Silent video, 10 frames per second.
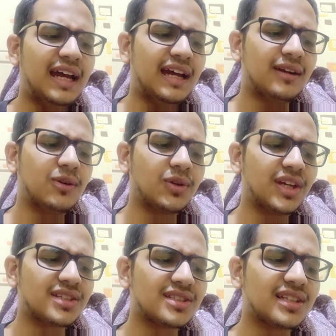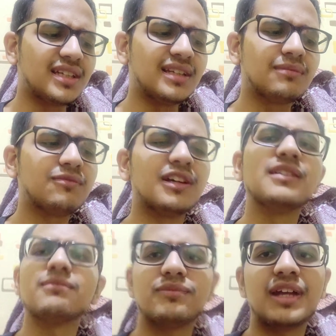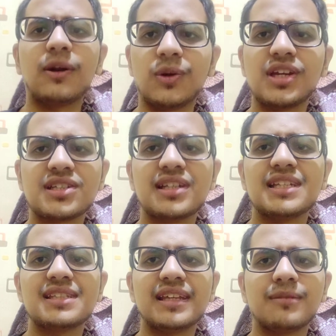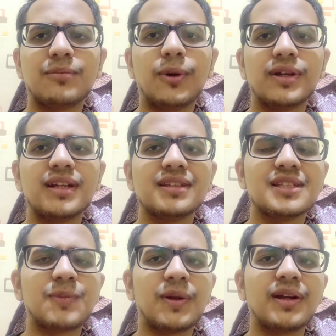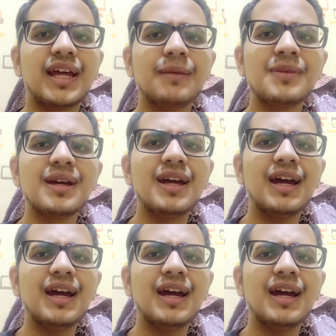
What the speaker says: and occasionally, well, that occasionally is, like, important at this point in time.